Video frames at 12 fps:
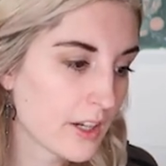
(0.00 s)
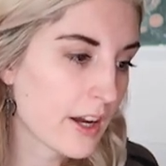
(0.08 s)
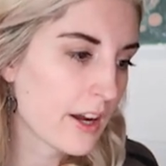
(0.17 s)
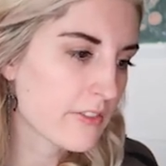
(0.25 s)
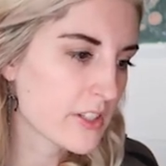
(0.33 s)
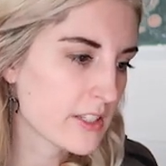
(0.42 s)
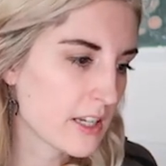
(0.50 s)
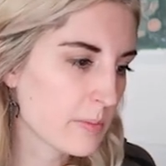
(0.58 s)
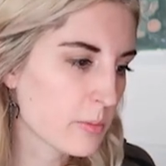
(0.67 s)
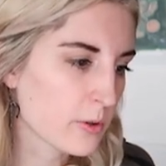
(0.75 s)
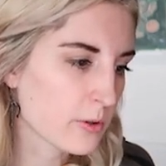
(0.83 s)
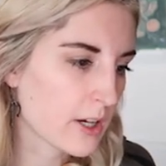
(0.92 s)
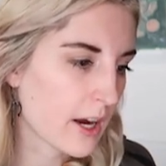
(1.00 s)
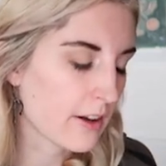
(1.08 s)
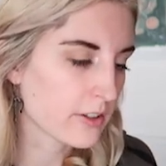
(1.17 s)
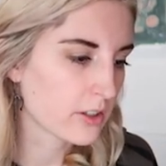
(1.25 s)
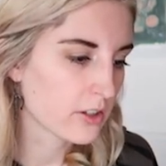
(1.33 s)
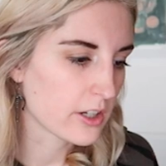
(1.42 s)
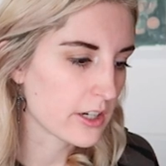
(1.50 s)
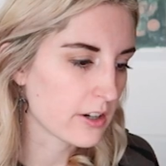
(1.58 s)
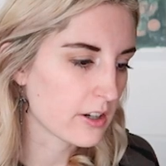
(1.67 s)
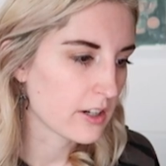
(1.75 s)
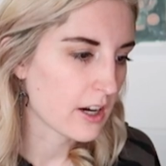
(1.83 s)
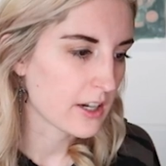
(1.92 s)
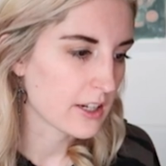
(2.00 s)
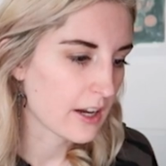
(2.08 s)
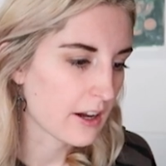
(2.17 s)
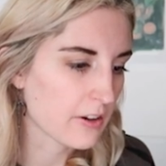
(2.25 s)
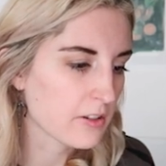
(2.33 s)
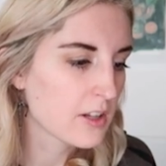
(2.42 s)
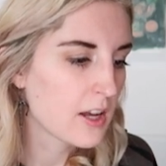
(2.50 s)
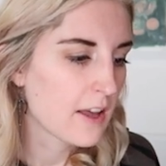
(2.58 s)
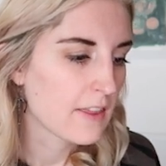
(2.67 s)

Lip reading: I have a sample calendar here in iCal